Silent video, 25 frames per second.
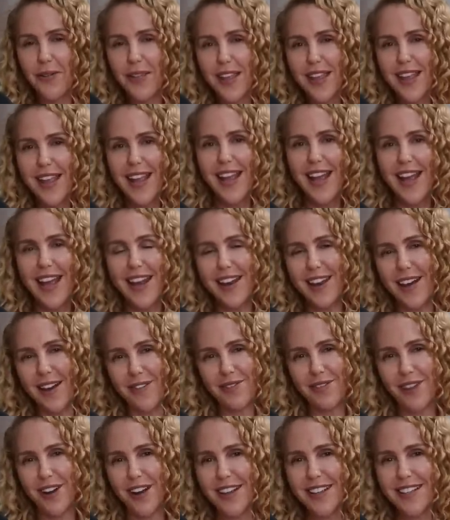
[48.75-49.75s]
No, not at all.
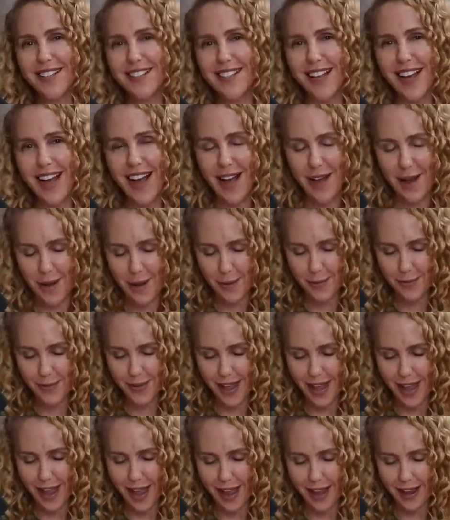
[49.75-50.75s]
Not for us. No. Um,
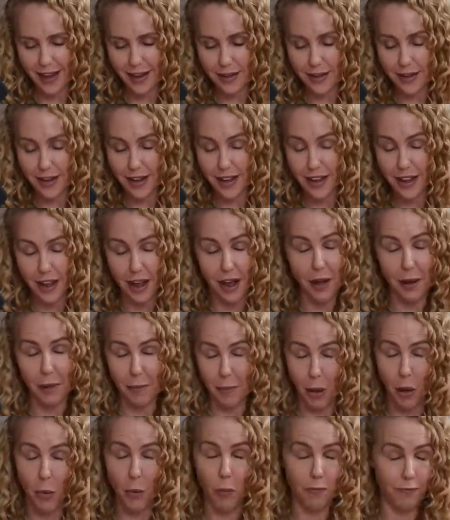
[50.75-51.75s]
and
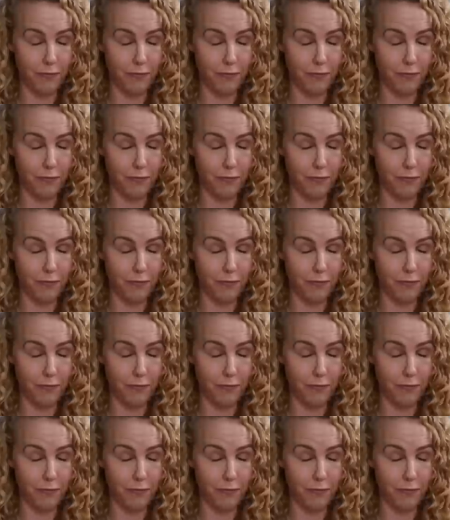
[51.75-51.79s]
um,